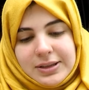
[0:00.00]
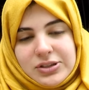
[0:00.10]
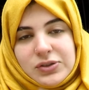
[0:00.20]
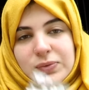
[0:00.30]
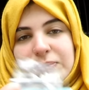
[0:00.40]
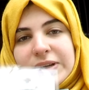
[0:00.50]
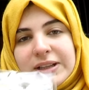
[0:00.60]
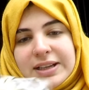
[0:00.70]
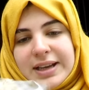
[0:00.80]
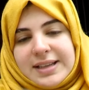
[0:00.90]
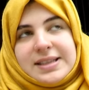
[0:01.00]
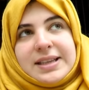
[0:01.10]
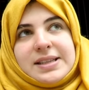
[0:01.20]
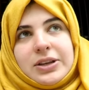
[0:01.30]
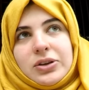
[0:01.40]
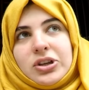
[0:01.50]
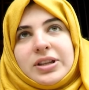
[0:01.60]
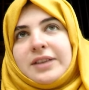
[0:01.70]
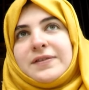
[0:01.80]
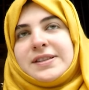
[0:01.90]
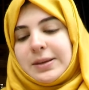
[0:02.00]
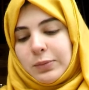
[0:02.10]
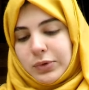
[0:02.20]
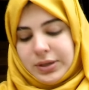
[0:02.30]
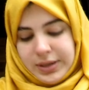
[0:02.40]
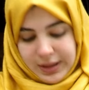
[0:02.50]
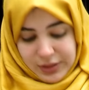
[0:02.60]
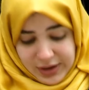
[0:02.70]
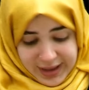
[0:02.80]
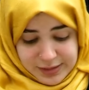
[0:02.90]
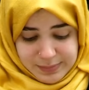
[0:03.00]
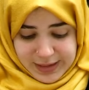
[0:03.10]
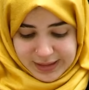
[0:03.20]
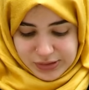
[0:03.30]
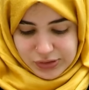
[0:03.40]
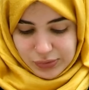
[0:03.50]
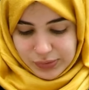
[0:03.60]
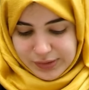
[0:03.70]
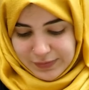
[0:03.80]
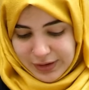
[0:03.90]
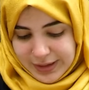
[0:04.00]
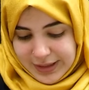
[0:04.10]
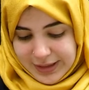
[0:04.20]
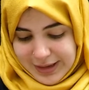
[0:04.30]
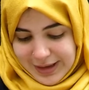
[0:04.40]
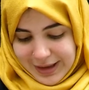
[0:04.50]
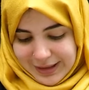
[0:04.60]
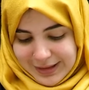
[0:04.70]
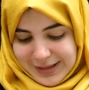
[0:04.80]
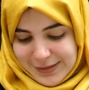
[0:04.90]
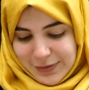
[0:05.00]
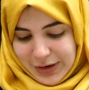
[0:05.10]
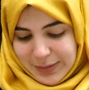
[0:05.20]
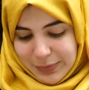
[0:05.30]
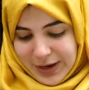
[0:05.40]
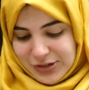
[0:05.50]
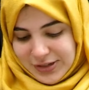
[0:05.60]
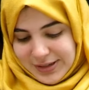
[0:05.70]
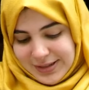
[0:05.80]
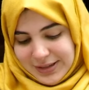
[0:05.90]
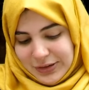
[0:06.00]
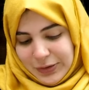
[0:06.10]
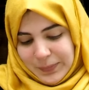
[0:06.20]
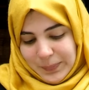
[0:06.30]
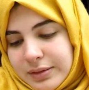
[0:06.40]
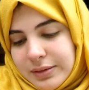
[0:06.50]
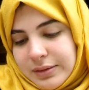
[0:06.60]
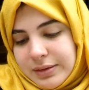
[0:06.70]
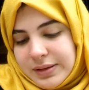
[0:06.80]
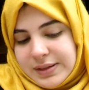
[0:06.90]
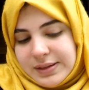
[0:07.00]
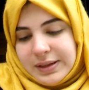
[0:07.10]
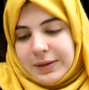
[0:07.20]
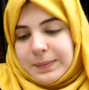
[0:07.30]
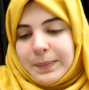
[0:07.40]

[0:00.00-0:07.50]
just really nice things that you could gift someone. And they're handmade, so it's very, I think it's very precious, you know? This is it.